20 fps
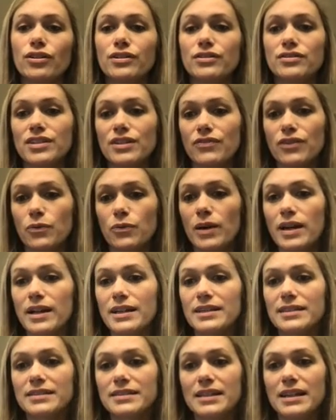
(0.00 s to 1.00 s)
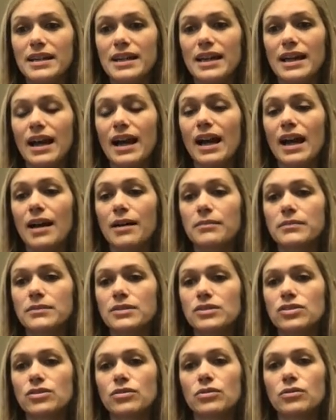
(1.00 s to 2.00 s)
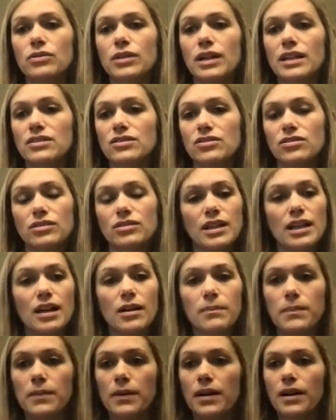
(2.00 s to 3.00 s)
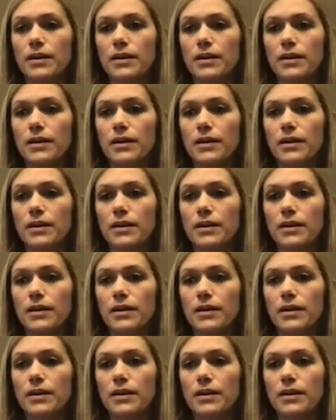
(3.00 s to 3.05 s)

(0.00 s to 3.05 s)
in different ways. So I can certainly help